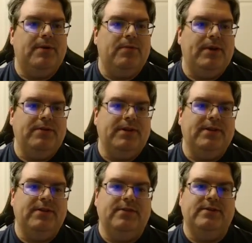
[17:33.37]
but what you
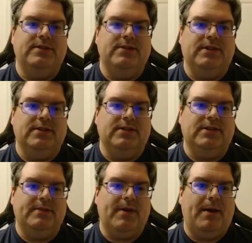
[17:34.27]
can do is you can
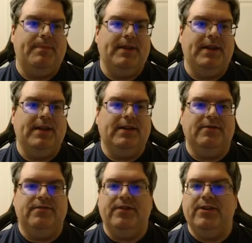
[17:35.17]
come up and hit
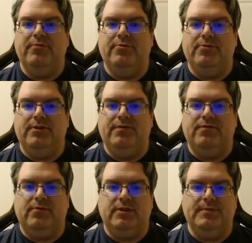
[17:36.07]
configure rule
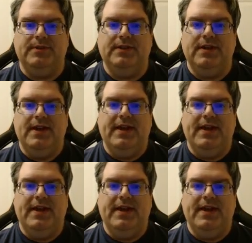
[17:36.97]
enforcement,